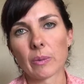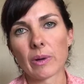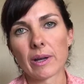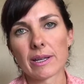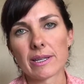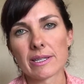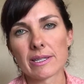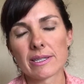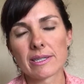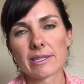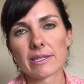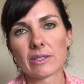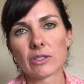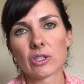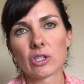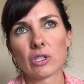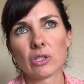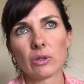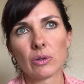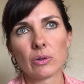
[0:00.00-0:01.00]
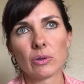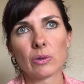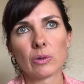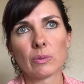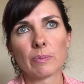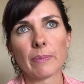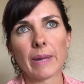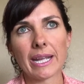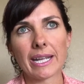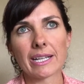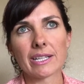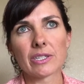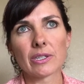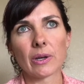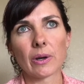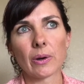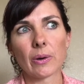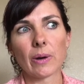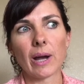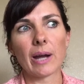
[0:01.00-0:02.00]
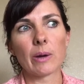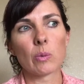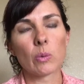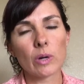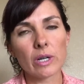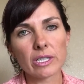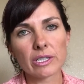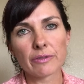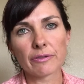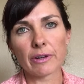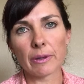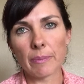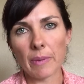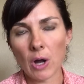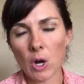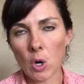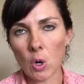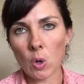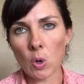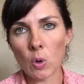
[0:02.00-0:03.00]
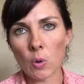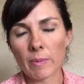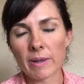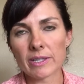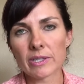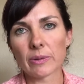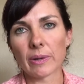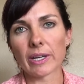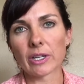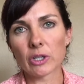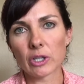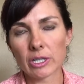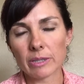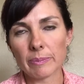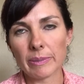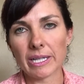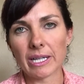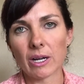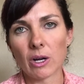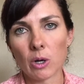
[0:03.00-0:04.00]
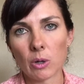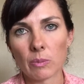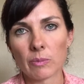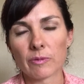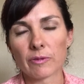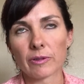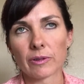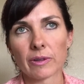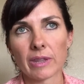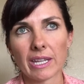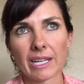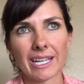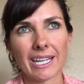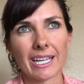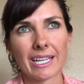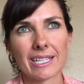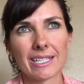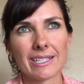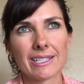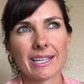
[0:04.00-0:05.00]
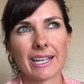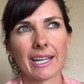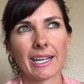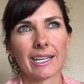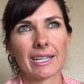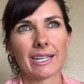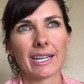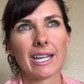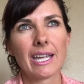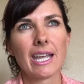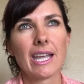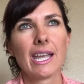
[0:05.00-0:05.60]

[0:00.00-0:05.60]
was to make it so I worked from home so I could be home for the kids. And